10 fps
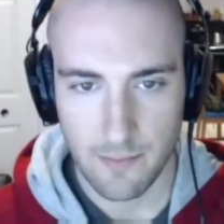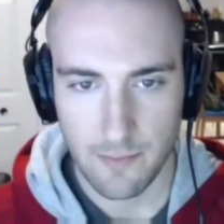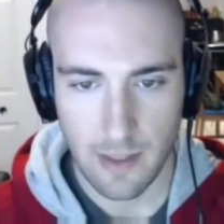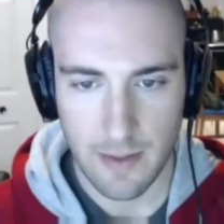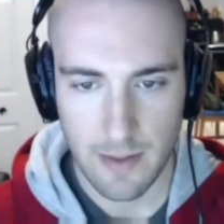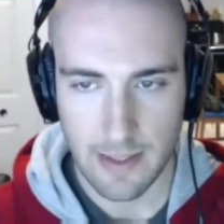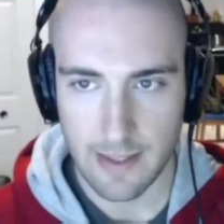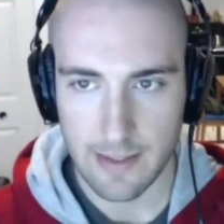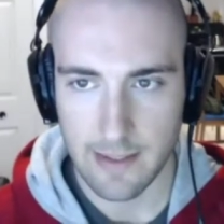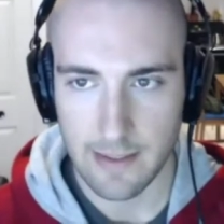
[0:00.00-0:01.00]

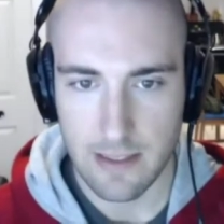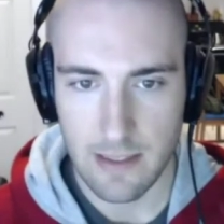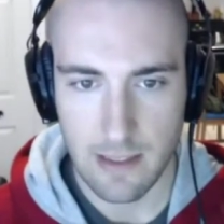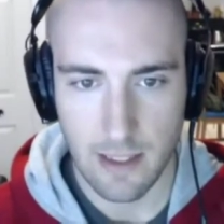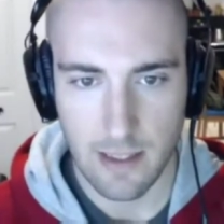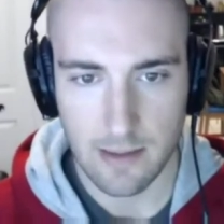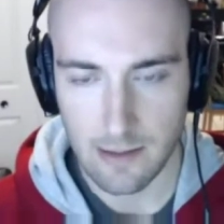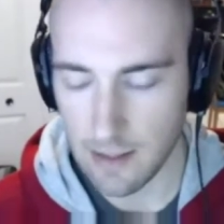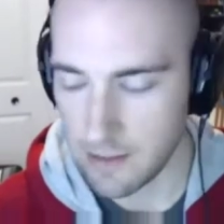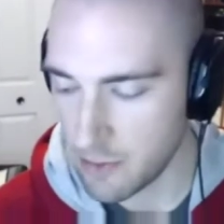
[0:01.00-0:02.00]
Again, like that's not
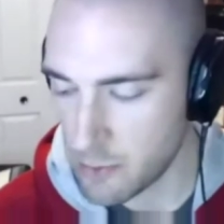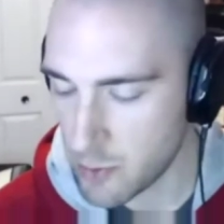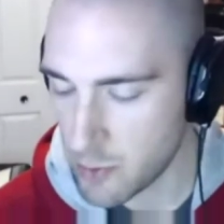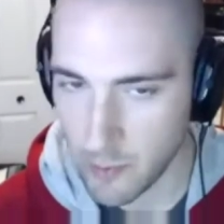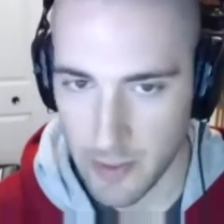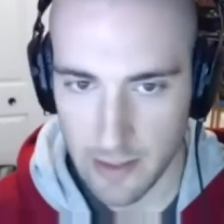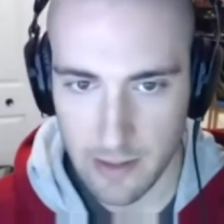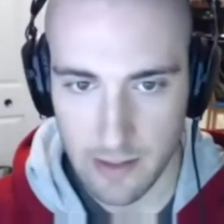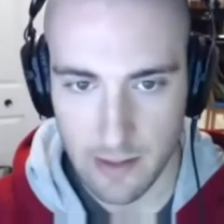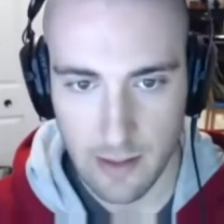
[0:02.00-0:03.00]
unusual when
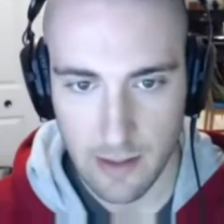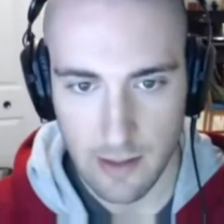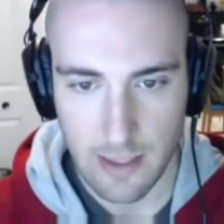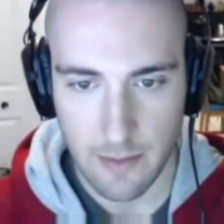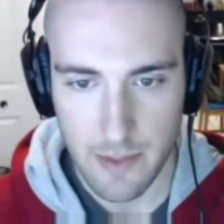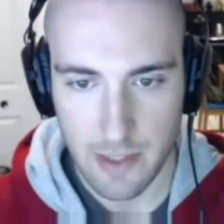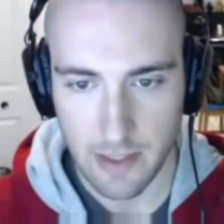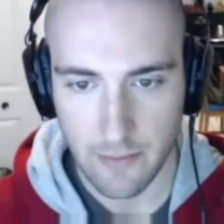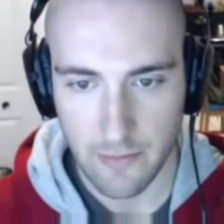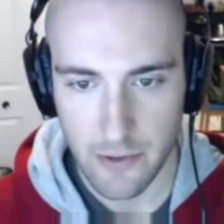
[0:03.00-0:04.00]
it comes to
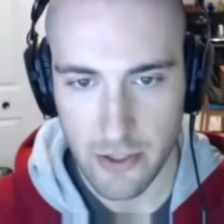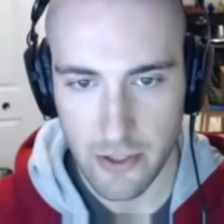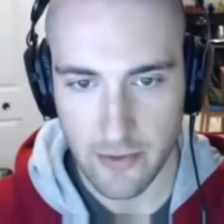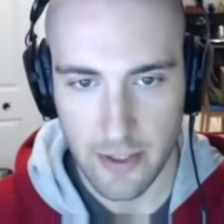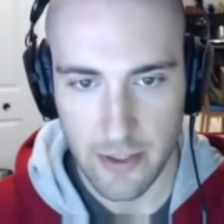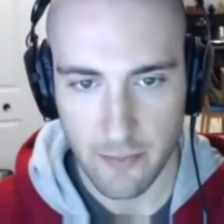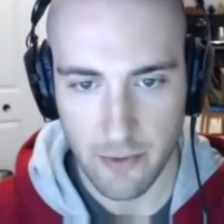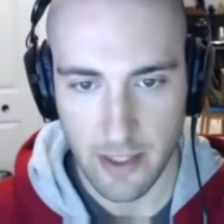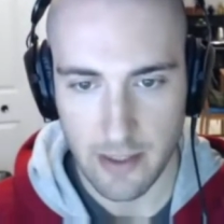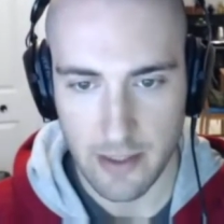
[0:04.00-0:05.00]
like first generation
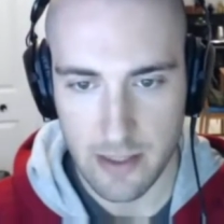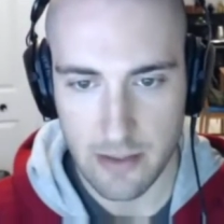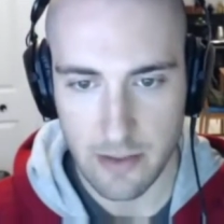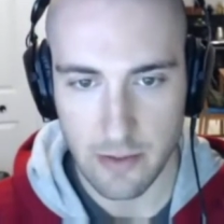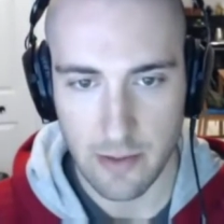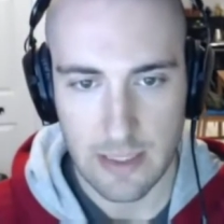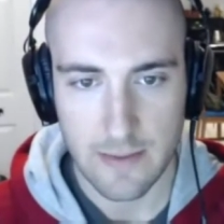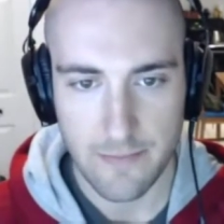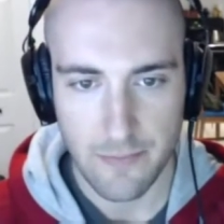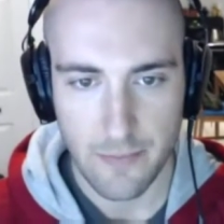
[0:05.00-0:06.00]
products too.
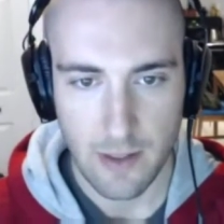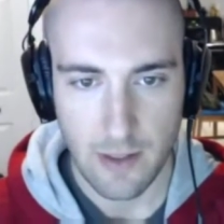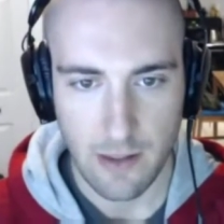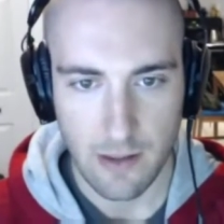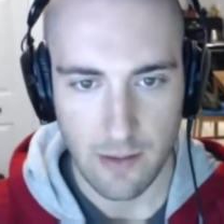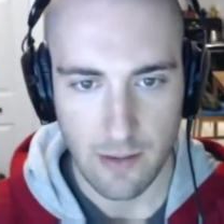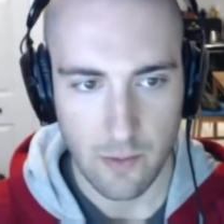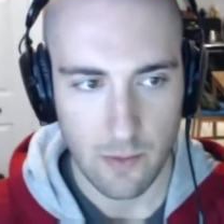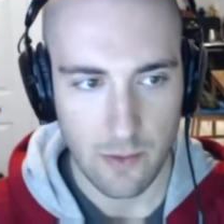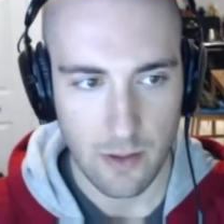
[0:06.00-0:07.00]

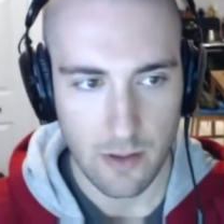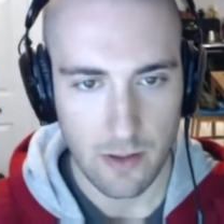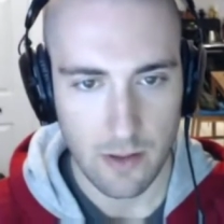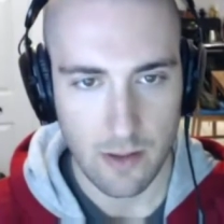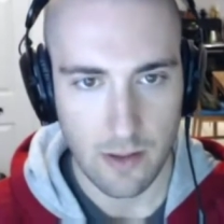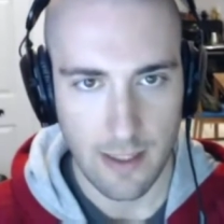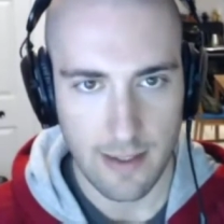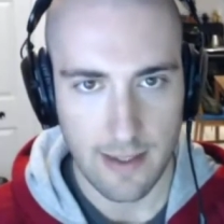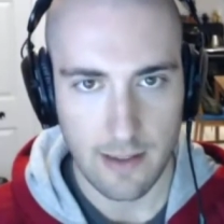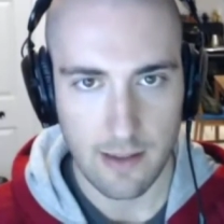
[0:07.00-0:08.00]
I
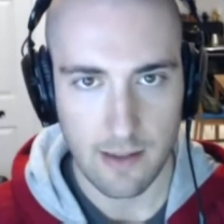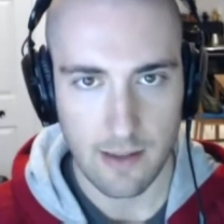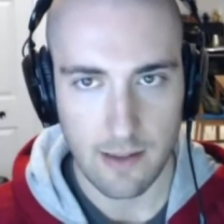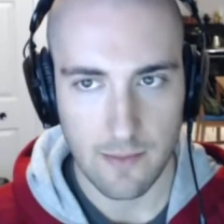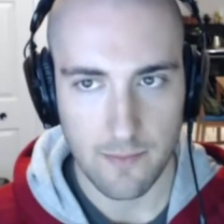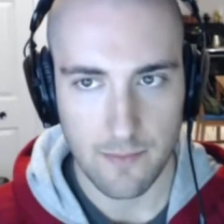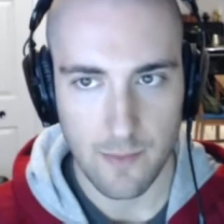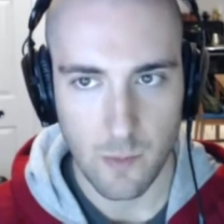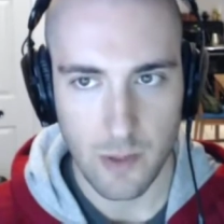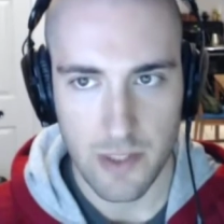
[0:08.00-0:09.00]
think
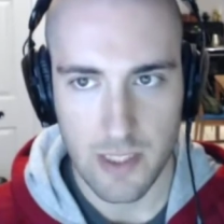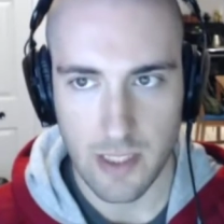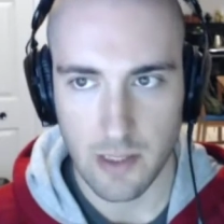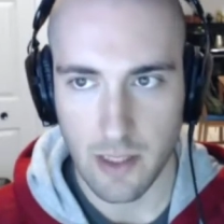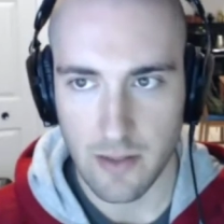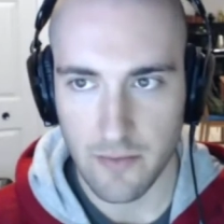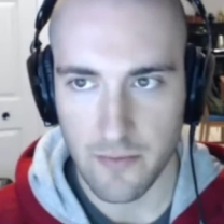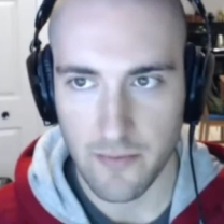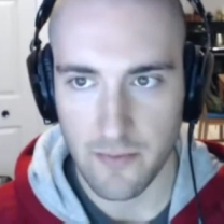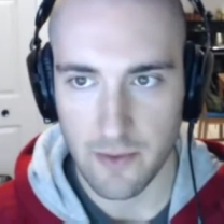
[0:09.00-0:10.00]
we'll see a lot
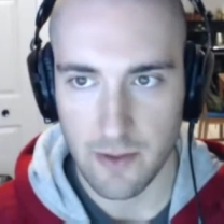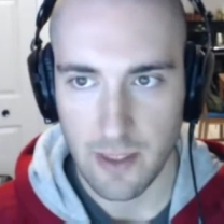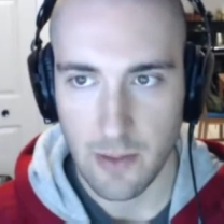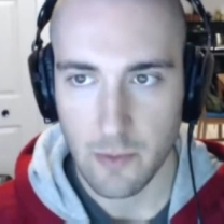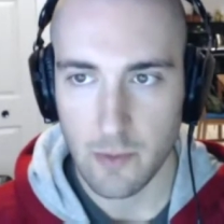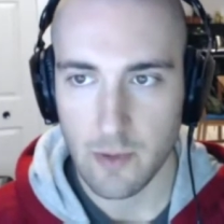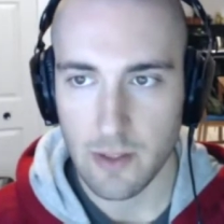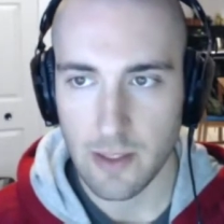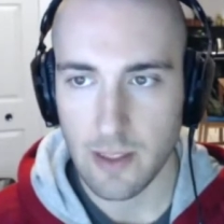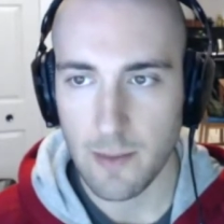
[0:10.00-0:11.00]
of. Well,
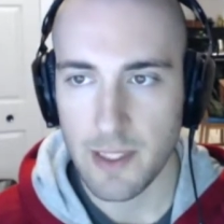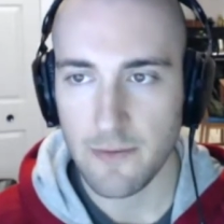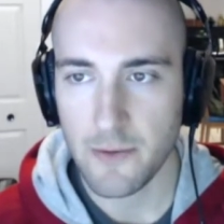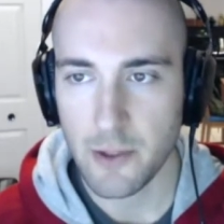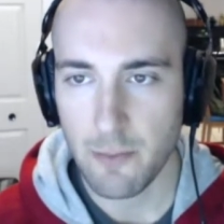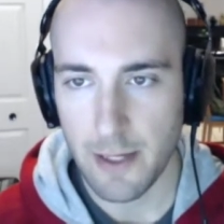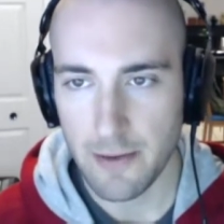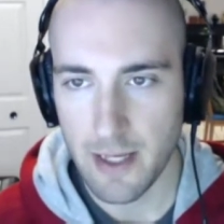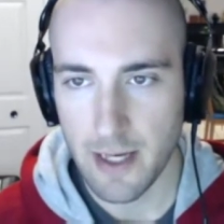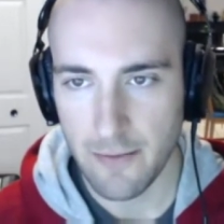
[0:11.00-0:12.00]
I mean, if you compare
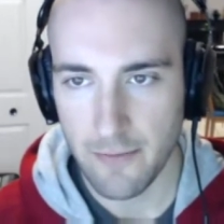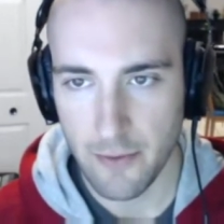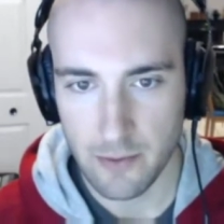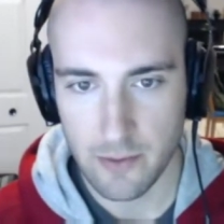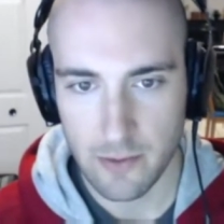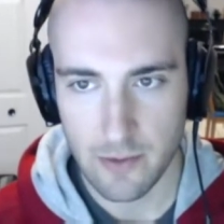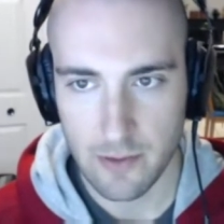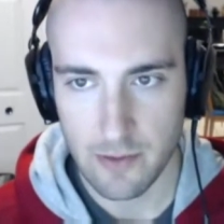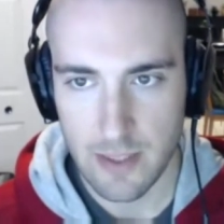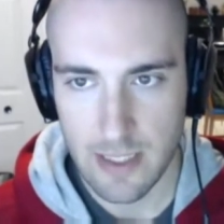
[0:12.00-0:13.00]
the iPhone
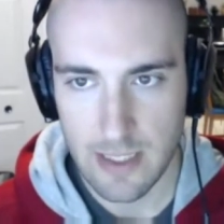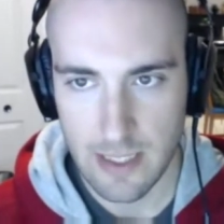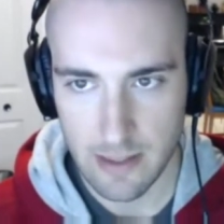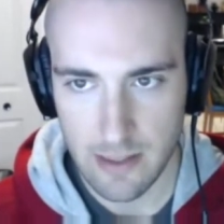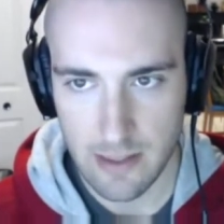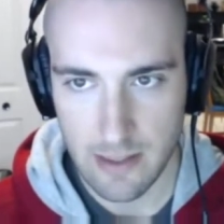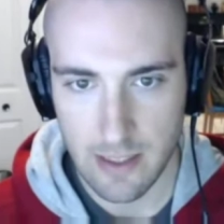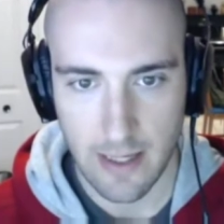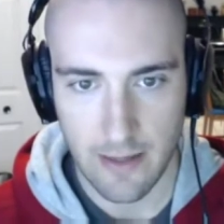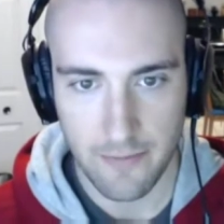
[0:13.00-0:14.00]
6 to the
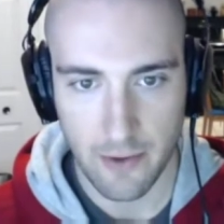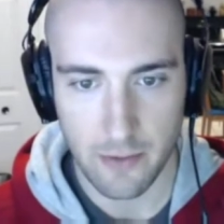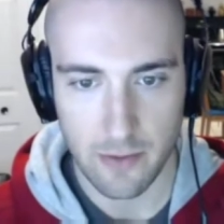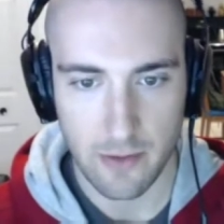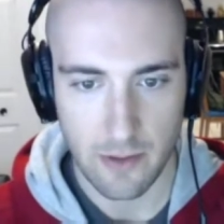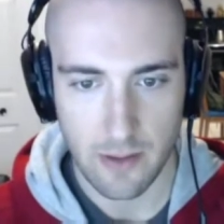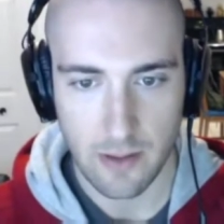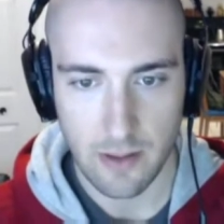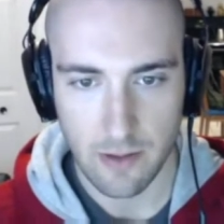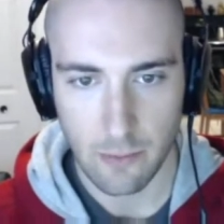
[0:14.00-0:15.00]
iPhone
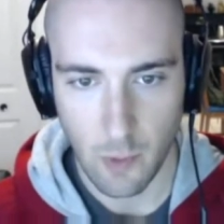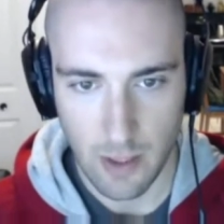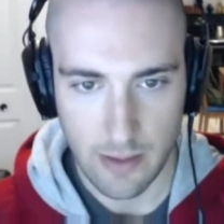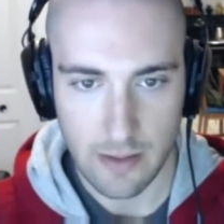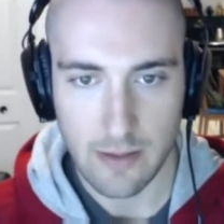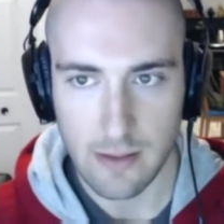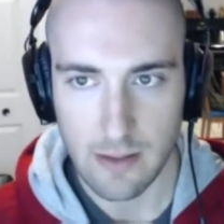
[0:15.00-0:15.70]
1,